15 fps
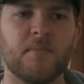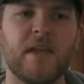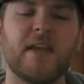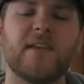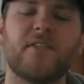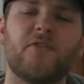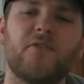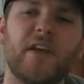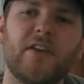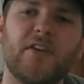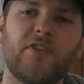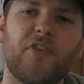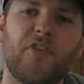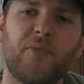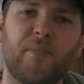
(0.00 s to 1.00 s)
Me as a reader
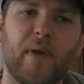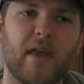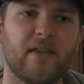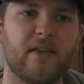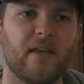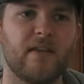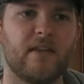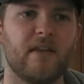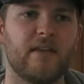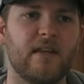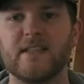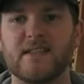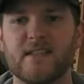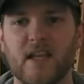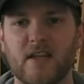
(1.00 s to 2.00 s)
suspected that
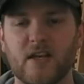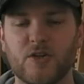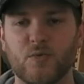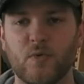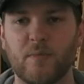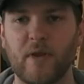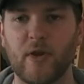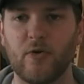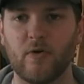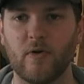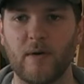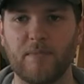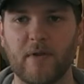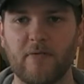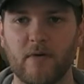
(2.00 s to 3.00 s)
these settlers would be
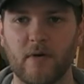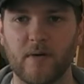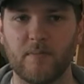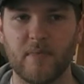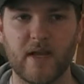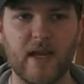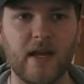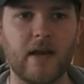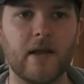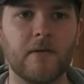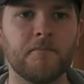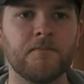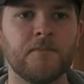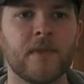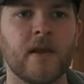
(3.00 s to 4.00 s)
corrupted from the
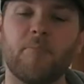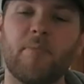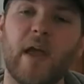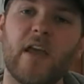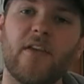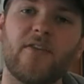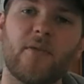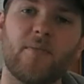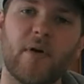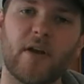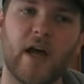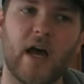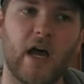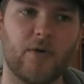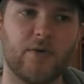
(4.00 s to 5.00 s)
beginning, based
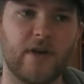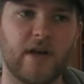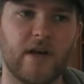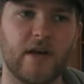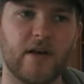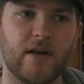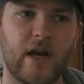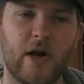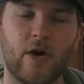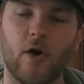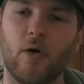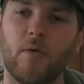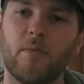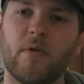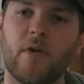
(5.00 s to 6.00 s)
upon how
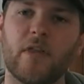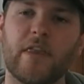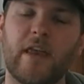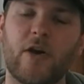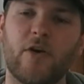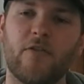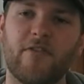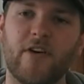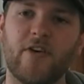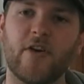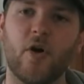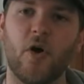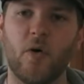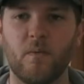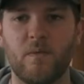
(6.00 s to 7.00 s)
their
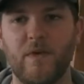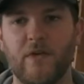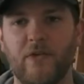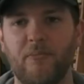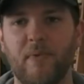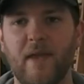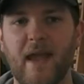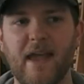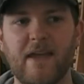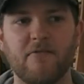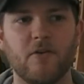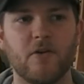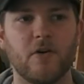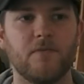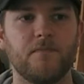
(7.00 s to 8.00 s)
very obvious
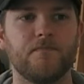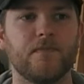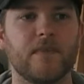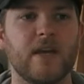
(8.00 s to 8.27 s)
behavior.